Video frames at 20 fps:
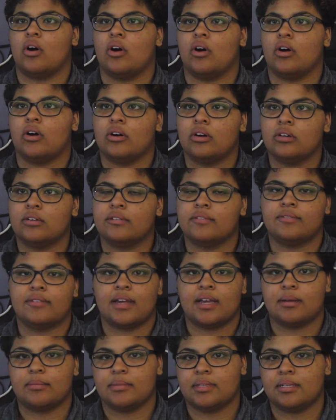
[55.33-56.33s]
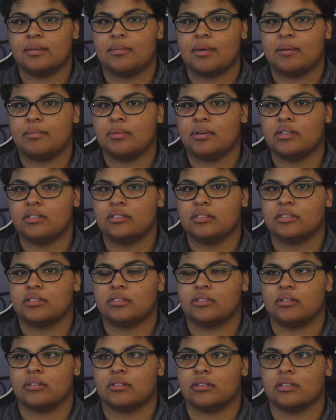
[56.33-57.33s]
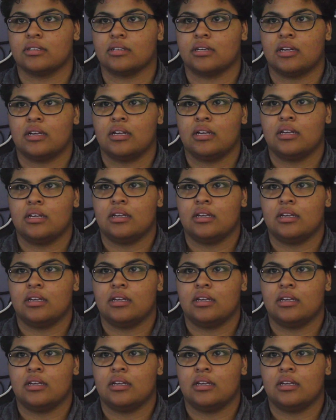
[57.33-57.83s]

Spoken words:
all family members or.